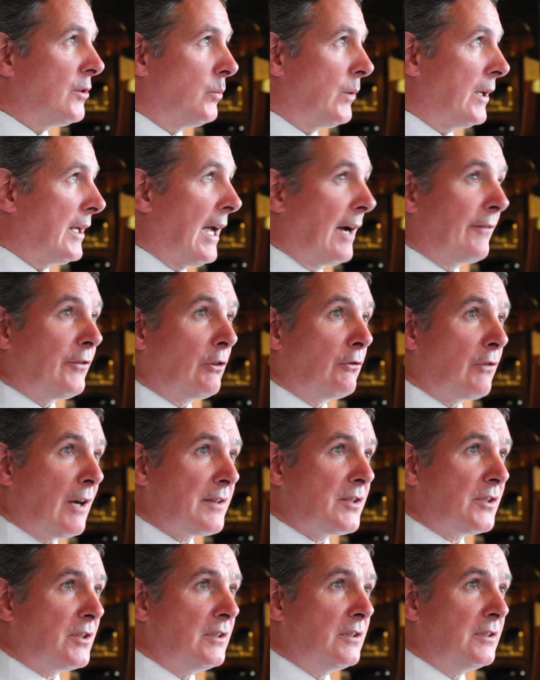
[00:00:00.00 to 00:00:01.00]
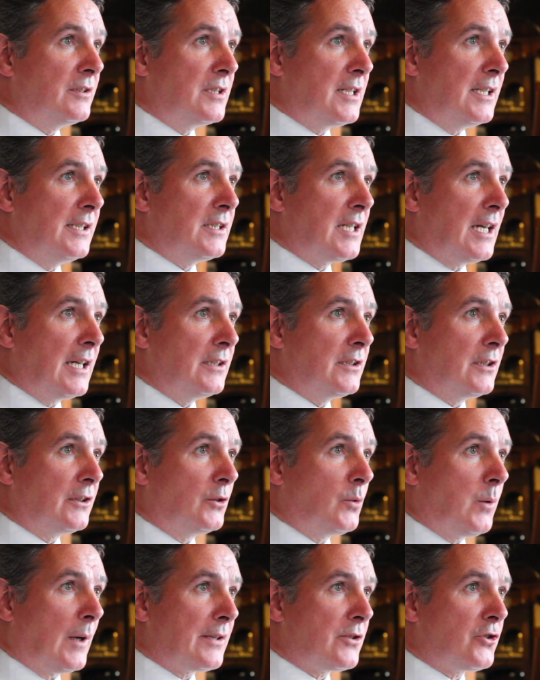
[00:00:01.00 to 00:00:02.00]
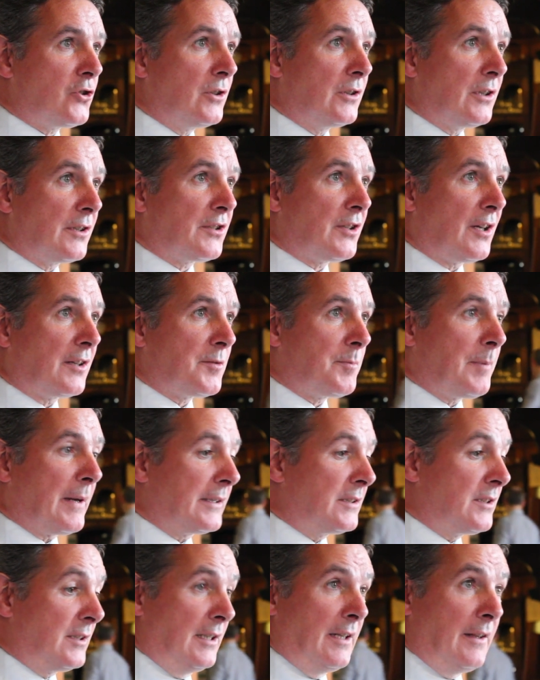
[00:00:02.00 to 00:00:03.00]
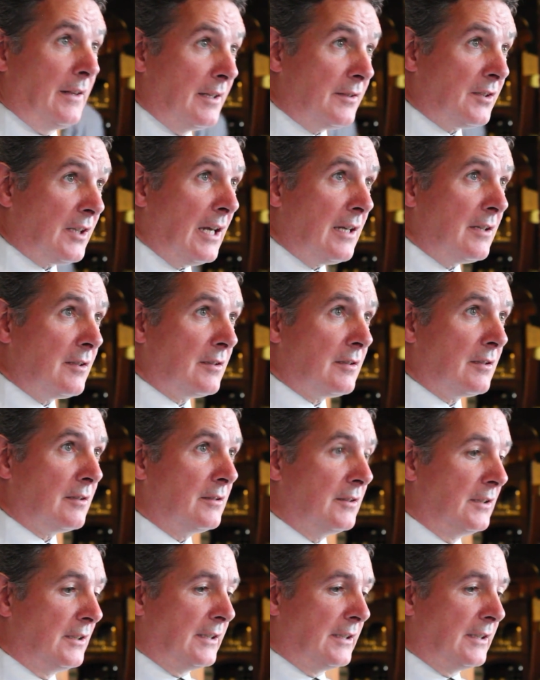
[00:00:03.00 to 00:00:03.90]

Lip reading: we have arrested, detained and questioned a suspect in this case,